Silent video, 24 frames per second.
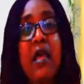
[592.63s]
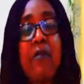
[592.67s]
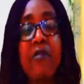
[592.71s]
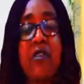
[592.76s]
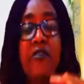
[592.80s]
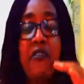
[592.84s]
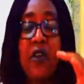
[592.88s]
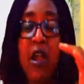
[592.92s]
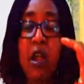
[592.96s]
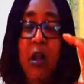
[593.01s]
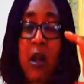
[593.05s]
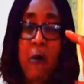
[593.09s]
The
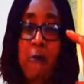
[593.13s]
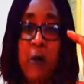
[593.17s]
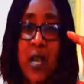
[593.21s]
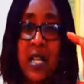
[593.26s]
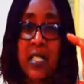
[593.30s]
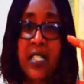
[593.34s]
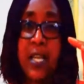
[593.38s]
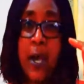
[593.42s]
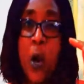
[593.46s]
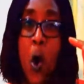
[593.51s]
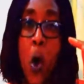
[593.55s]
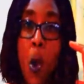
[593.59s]
federal government
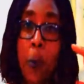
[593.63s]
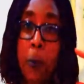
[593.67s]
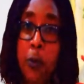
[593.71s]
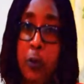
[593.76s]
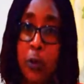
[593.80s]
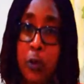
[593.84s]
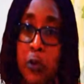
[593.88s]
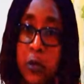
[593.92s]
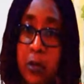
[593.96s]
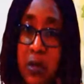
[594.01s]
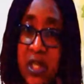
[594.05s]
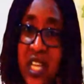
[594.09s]
can say
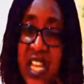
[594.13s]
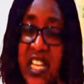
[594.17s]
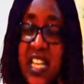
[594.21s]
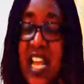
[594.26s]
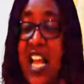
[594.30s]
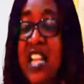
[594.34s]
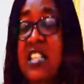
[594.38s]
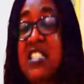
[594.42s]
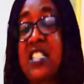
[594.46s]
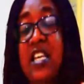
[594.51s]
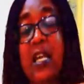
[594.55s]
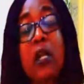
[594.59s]
open, it
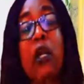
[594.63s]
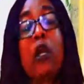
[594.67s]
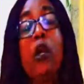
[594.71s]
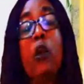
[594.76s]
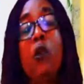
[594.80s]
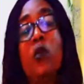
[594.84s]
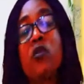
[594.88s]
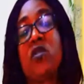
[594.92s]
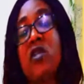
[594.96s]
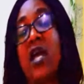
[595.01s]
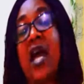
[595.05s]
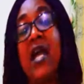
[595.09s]
can say
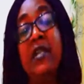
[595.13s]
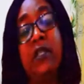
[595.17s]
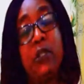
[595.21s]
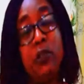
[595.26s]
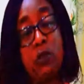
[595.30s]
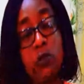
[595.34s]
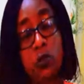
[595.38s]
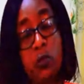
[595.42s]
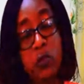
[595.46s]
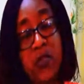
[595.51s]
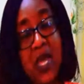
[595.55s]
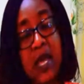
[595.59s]
close, and they
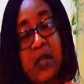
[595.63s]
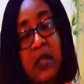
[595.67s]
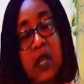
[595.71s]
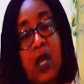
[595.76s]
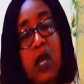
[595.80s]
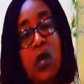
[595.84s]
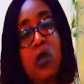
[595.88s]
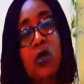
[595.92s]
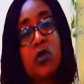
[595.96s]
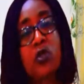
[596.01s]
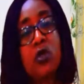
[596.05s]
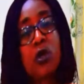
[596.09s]
do that.
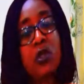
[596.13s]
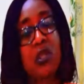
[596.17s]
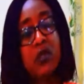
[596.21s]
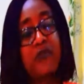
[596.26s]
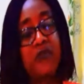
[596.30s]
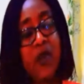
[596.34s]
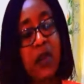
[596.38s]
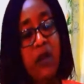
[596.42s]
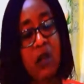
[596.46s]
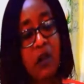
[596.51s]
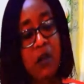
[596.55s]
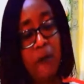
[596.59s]
So the
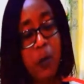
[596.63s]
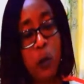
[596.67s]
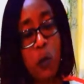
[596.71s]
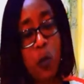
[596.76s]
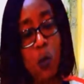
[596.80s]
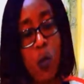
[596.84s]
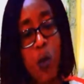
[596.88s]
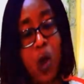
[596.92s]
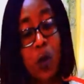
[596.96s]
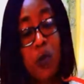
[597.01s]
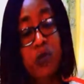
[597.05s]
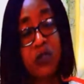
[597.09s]
federal government
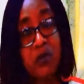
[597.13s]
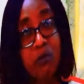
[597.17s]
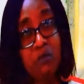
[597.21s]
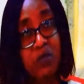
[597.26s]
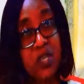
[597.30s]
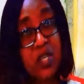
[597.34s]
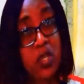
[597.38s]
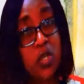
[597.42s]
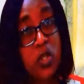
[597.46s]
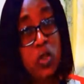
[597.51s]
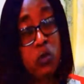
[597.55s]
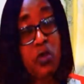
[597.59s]
will work with the
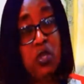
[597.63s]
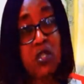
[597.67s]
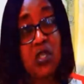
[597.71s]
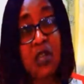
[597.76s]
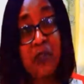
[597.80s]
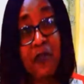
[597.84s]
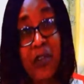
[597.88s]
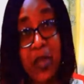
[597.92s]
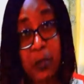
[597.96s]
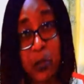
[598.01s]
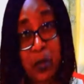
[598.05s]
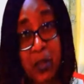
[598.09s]
ministries
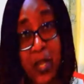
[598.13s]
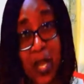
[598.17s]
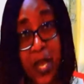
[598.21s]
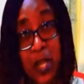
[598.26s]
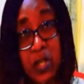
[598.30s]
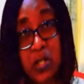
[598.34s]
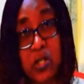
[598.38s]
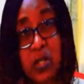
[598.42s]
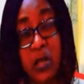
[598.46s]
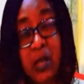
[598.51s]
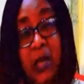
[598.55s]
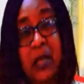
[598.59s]
of
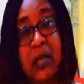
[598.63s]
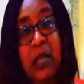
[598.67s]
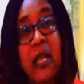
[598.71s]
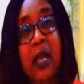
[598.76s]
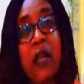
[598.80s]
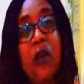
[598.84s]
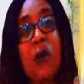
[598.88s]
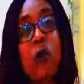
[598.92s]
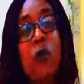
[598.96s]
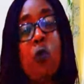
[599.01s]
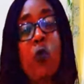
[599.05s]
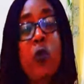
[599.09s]
education,
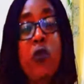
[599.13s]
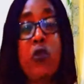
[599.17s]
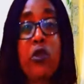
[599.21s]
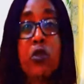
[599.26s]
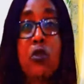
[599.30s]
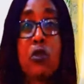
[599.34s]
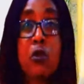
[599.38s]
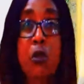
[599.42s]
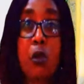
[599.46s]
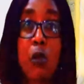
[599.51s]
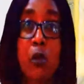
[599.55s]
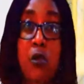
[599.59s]
with the
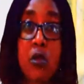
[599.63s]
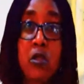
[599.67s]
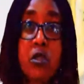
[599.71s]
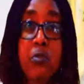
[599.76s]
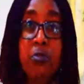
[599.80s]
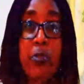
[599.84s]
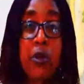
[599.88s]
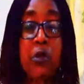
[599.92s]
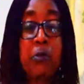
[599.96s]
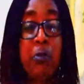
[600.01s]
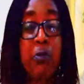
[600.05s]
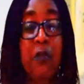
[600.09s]
schools,
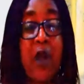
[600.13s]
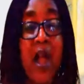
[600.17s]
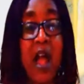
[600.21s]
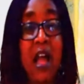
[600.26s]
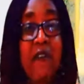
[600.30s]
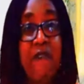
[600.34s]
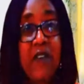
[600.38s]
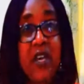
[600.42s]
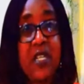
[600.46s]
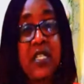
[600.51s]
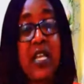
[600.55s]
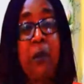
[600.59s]
both
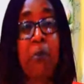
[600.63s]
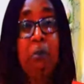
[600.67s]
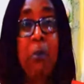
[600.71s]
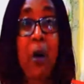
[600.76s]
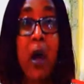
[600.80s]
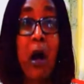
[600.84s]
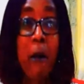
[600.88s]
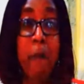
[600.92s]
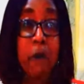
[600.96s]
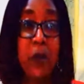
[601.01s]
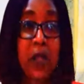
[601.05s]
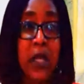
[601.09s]
private and
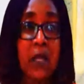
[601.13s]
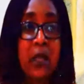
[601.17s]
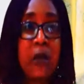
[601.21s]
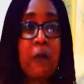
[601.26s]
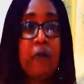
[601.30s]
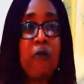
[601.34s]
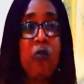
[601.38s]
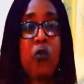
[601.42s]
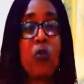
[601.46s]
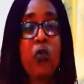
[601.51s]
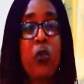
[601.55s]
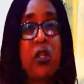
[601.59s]
public,
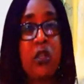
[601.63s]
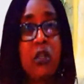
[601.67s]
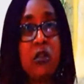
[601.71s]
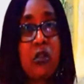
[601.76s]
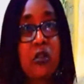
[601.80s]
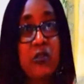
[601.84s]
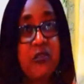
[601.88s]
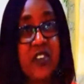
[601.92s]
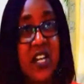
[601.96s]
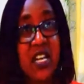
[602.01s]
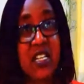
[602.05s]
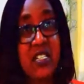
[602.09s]
with the
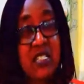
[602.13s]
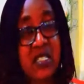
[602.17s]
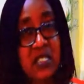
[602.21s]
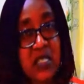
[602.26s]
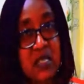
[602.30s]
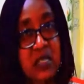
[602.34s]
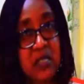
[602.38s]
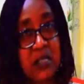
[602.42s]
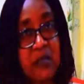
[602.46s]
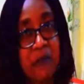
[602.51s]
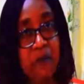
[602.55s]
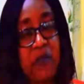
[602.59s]

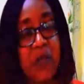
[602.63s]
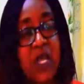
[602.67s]
universities.